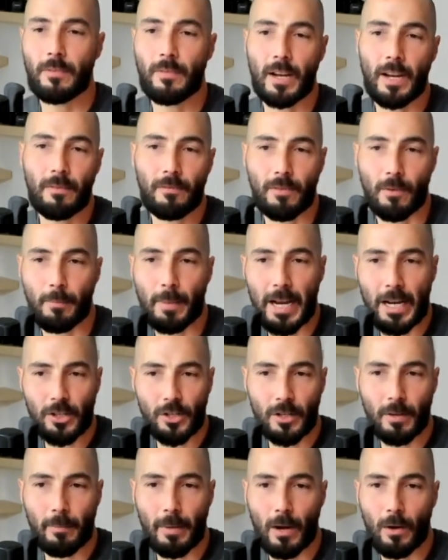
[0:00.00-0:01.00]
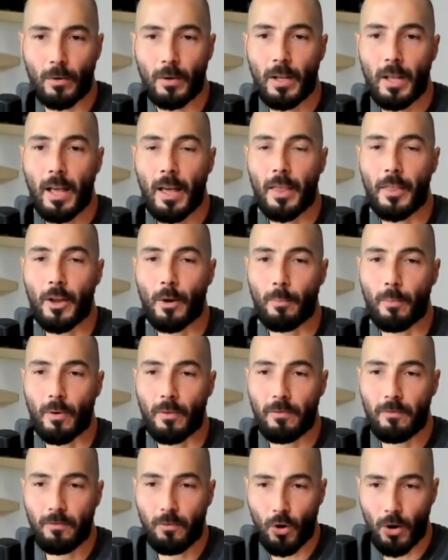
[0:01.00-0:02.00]
information about their
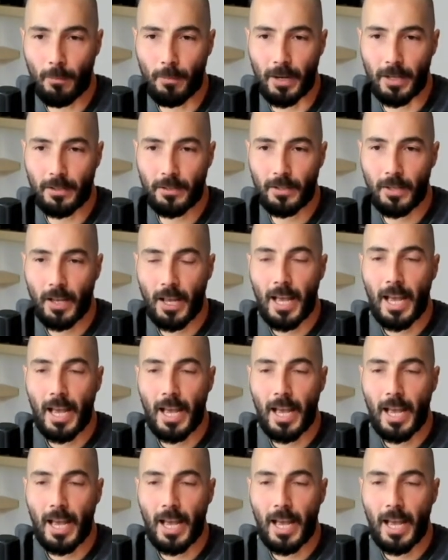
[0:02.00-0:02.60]
performance